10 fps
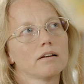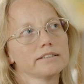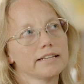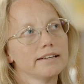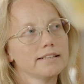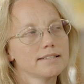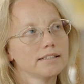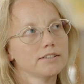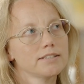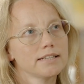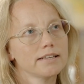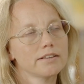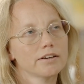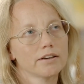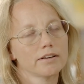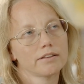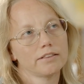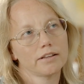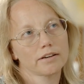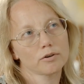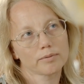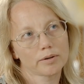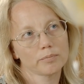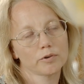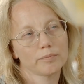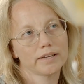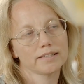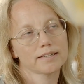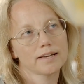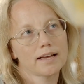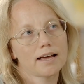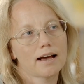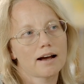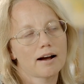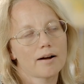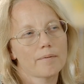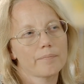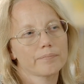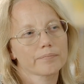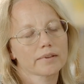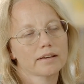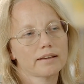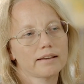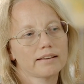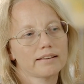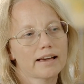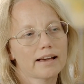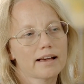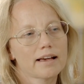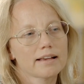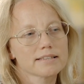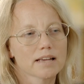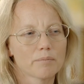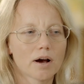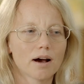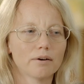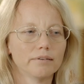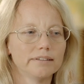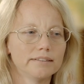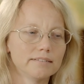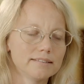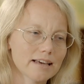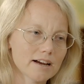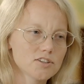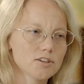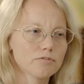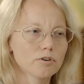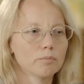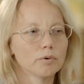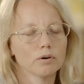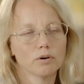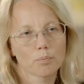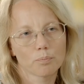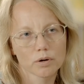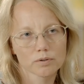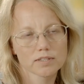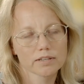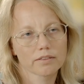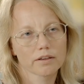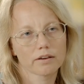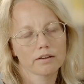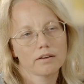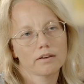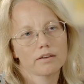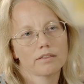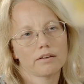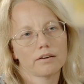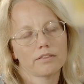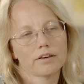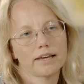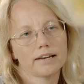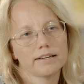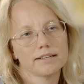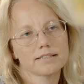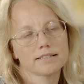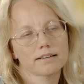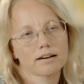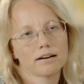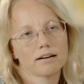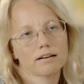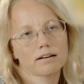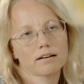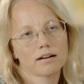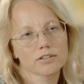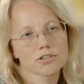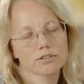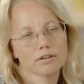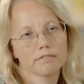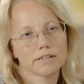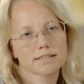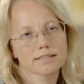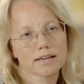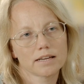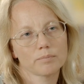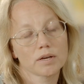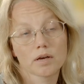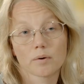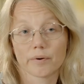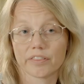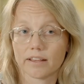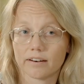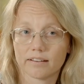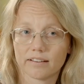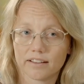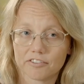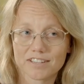long tendency to see the, the Qumran movement um, detach somehow detached from or opposing the, the, the Hellenistic uh, culture of its time. But then in